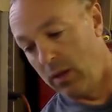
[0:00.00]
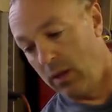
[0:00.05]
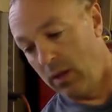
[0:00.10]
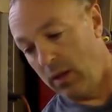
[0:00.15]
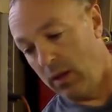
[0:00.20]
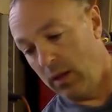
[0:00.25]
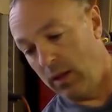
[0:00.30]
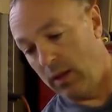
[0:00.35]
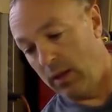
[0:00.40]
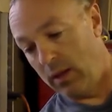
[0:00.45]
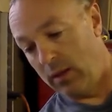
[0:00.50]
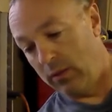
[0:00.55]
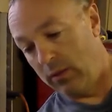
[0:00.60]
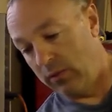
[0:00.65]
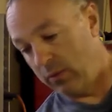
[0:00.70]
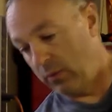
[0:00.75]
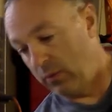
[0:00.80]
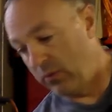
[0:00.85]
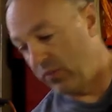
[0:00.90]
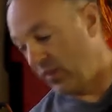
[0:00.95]
Uh,
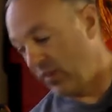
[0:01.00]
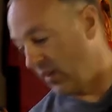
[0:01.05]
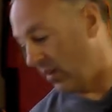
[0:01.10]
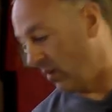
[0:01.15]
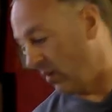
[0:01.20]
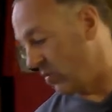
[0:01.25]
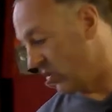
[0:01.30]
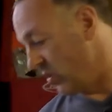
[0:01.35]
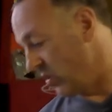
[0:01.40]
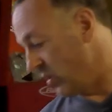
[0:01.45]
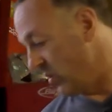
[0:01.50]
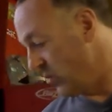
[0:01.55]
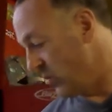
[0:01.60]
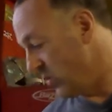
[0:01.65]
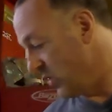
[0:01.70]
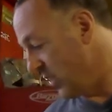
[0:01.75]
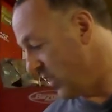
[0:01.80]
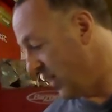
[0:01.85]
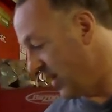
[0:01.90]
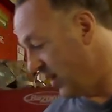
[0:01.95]
so I was thinking I was going to
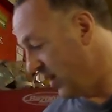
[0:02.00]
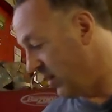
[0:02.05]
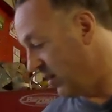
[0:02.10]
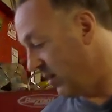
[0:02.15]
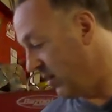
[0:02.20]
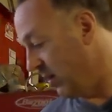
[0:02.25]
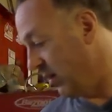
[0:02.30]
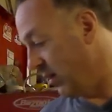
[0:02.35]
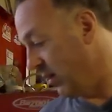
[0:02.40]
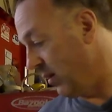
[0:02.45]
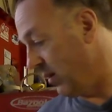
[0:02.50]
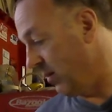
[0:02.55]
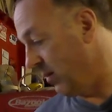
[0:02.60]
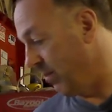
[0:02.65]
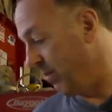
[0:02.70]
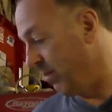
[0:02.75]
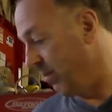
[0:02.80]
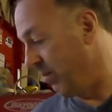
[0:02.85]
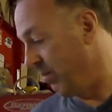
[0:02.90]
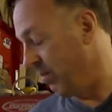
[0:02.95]
use that
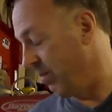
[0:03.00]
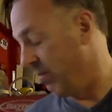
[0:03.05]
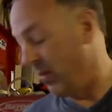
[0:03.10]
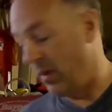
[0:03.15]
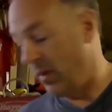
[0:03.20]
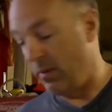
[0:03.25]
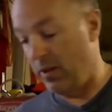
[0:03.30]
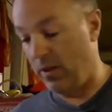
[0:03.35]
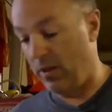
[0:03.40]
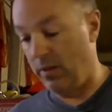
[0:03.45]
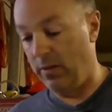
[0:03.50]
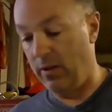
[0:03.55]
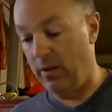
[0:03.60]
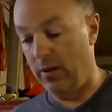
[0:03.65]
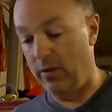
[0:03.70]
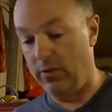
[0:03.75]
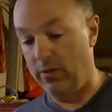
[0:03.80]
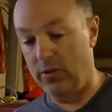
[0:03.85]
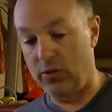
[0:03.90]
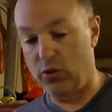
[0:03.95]
um, maybe on,
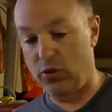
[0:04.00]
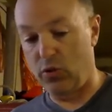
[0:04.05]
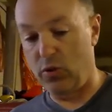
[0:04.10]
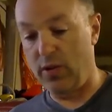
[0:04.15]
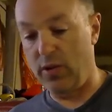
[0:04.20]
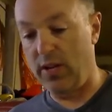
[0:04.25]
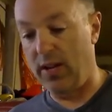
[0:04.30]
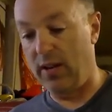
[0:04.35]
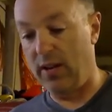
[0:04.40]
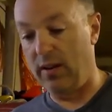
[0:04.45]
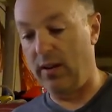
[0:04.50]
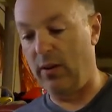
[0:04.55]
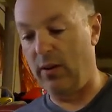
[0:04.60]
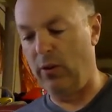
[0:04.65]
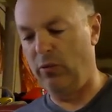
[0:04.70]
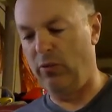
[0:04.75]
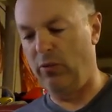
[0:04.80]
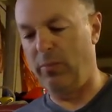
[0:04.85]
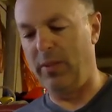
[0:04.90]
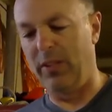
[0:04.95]
on the tree end. I don't know
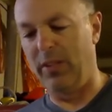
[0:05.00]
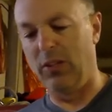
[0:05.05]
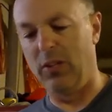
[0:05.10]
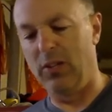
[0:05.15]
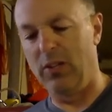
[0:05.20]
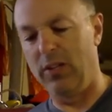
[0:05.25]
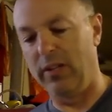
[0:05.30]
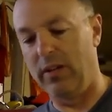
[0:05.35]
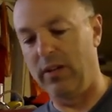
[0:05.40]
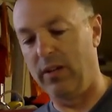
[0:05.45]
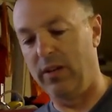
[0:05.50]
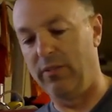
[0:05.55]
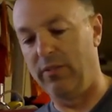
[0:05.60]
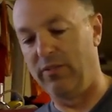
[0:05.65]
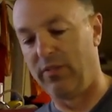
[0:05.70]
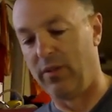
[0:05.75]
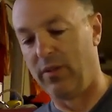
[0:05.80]
if it would be long enough.